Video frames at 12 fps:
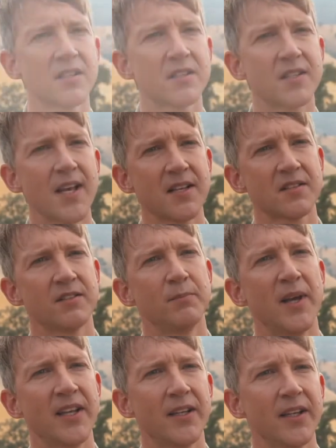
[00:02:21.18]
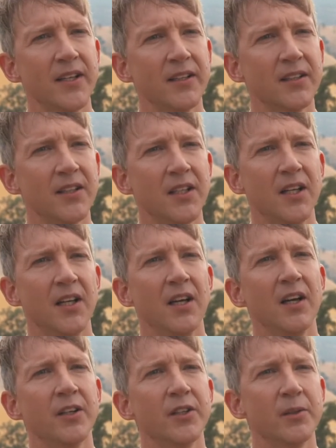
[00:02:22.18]
success of making
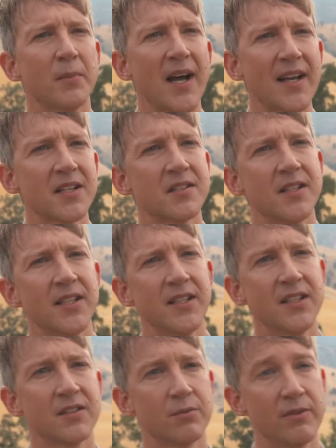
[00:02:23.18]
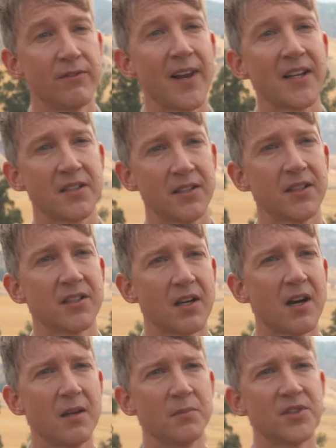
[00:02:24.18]
a good magazine is reflecting the
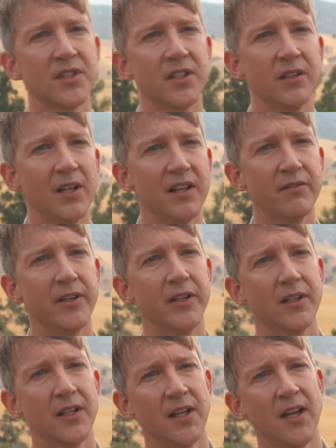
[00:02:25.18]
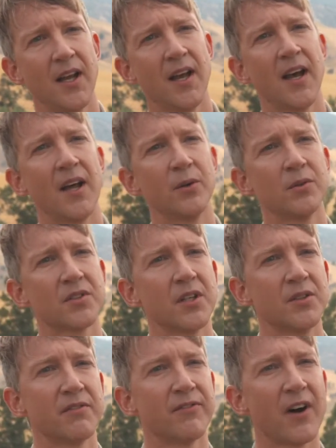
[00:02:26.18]
times that you live in, and
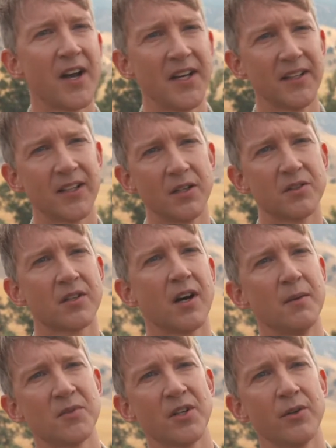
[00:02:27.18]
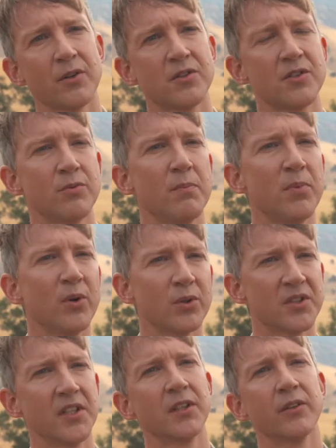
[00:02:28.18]
also defining those times, so not just
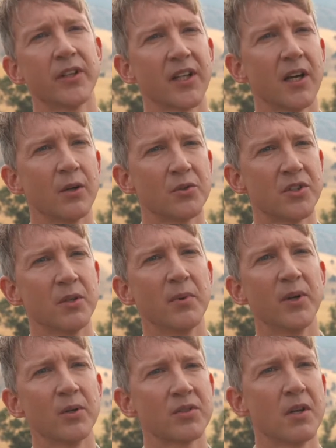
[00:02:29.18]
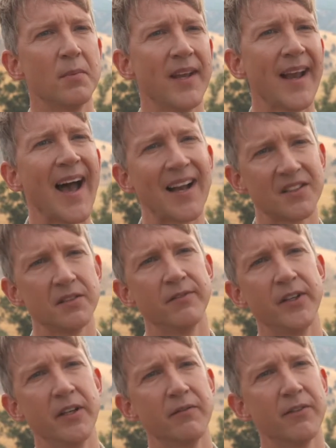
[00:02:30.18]
reporting on the culture, but also being
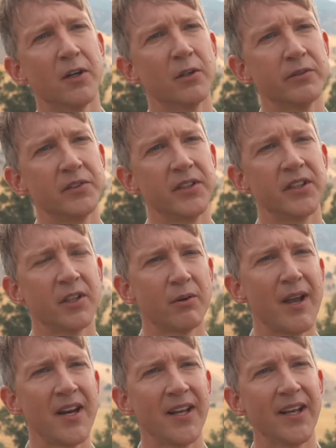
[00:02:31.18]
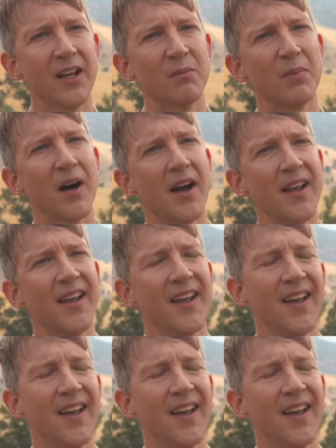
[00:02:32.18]
actively involved in creating it by